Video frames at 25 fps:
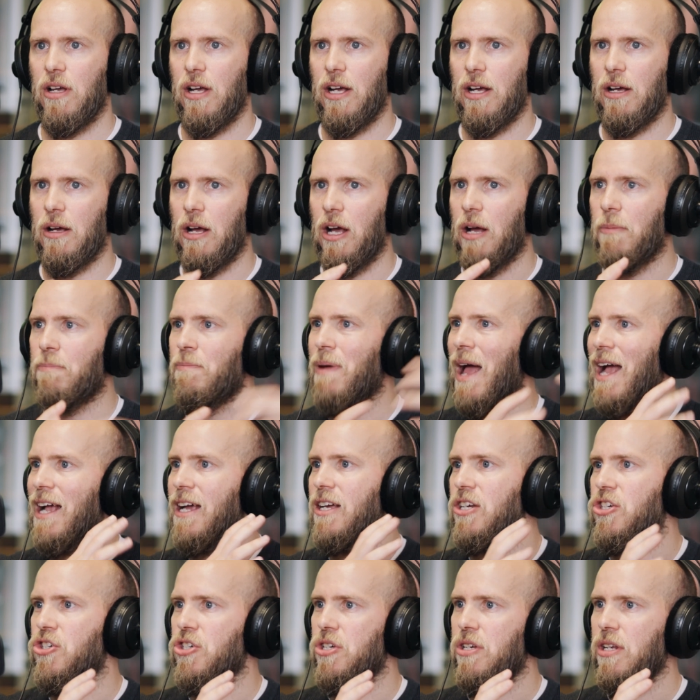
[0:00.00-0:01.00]
a, a,
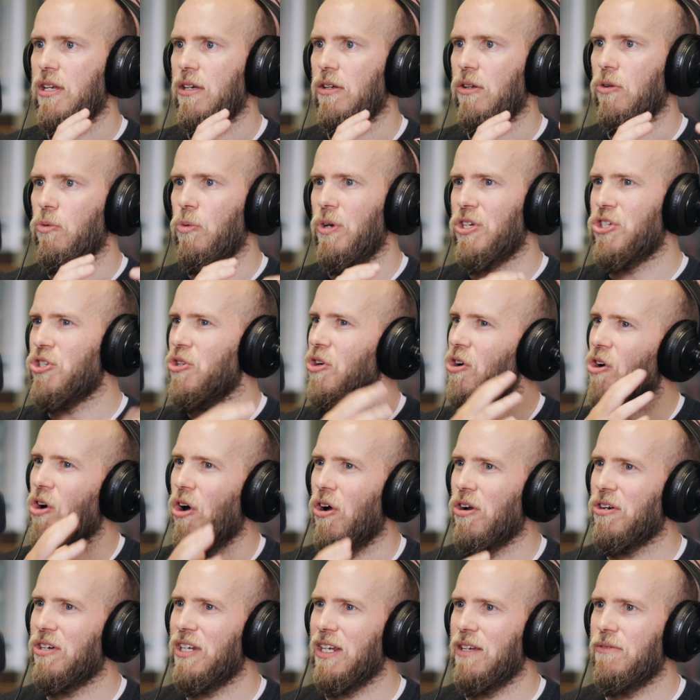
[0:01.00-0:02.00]
package deal which you
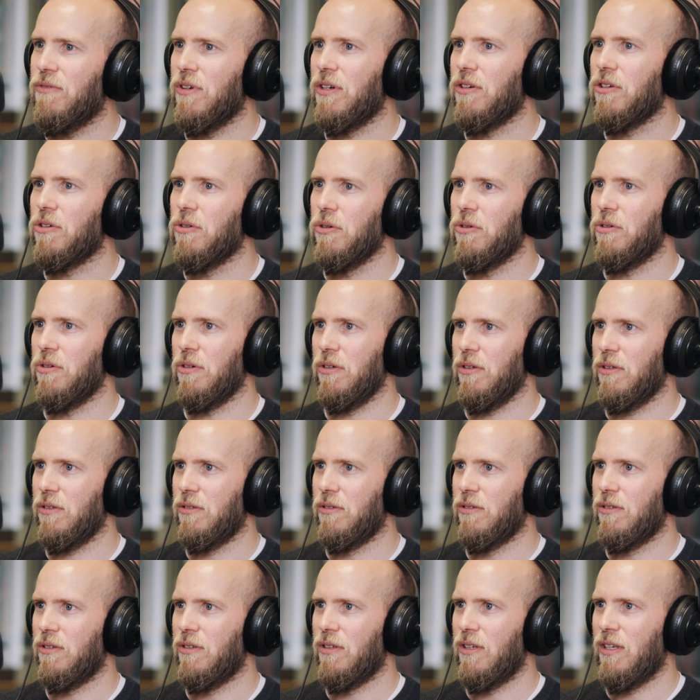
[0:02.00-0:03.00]
can't even
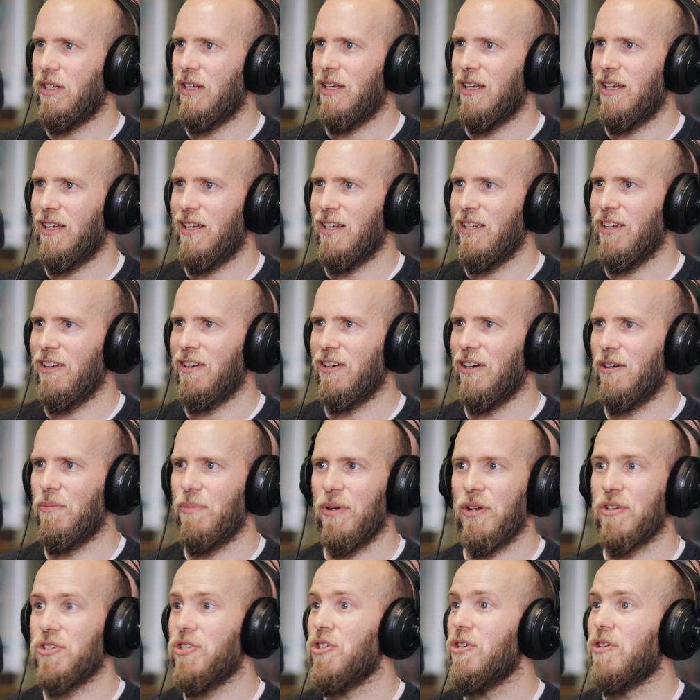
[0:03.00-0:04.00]
Google, mm. you know,
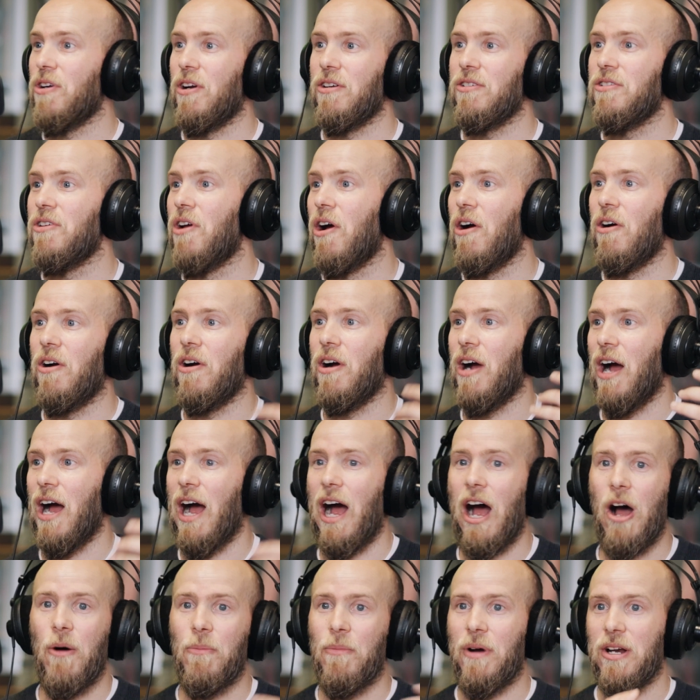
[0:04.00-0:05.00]
because you don't know
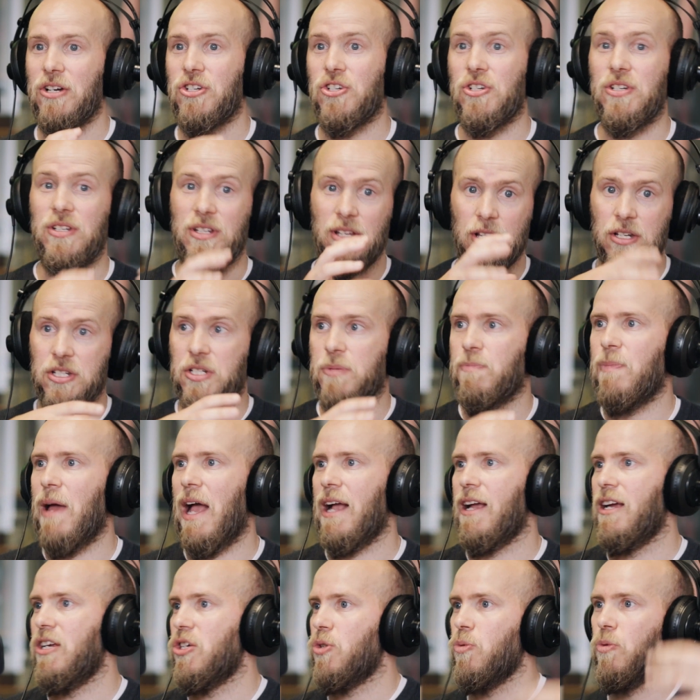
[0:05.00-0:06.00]
how much this
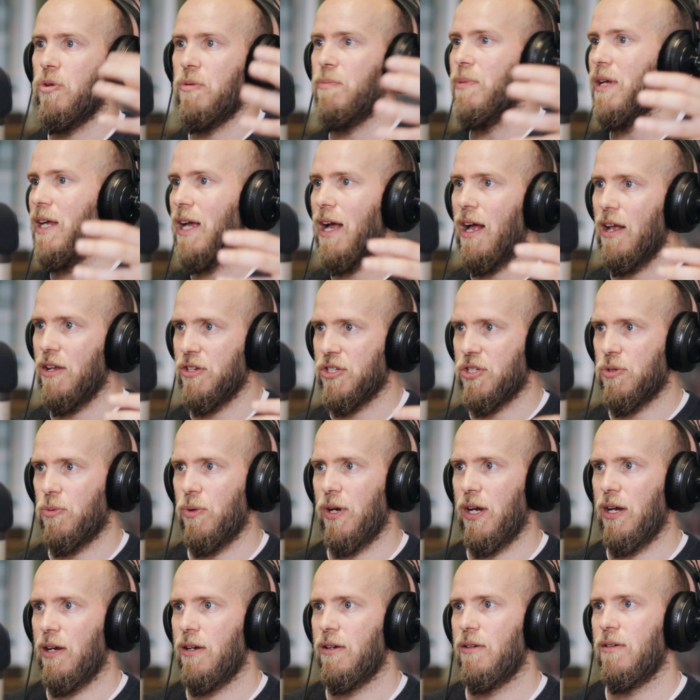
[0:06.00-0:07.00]
package would be
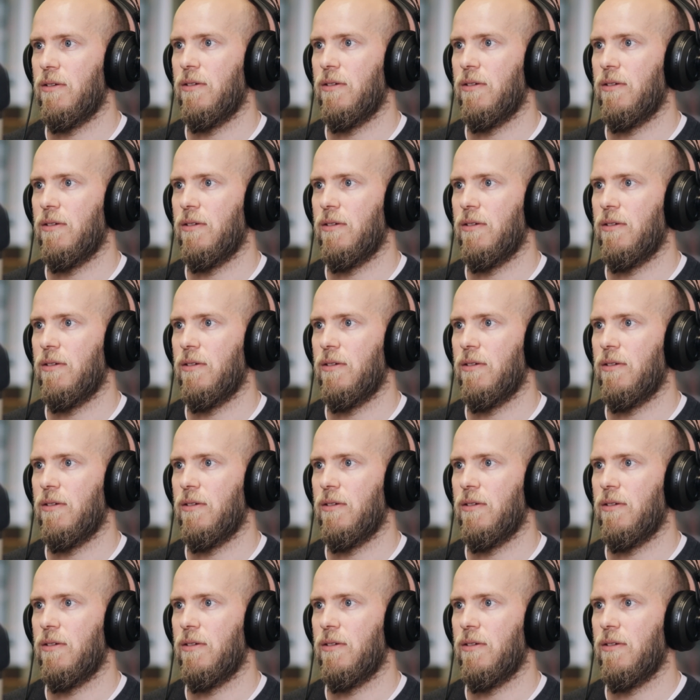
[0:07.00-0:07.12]
elsewhere.